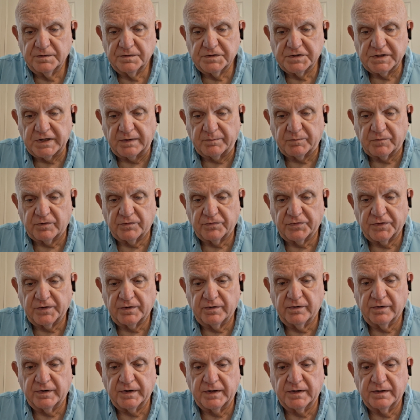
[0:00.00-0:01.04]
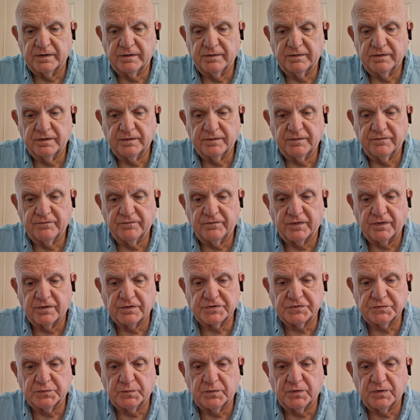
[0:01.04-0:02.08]
Chapter 30,
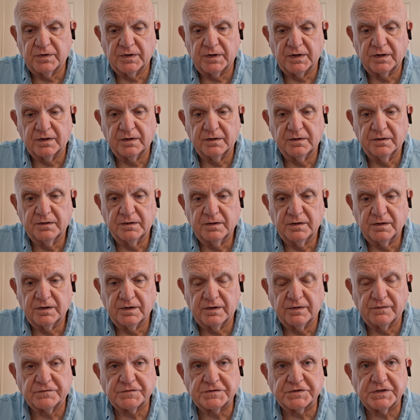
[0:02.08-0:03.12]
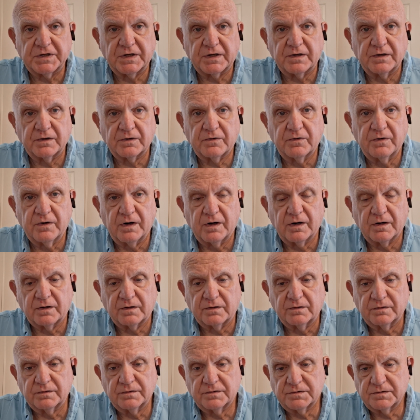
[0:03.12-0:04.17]
verse 1 of Second
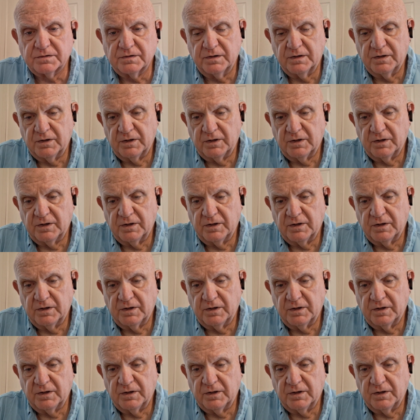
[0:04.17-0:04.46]
Chronicles.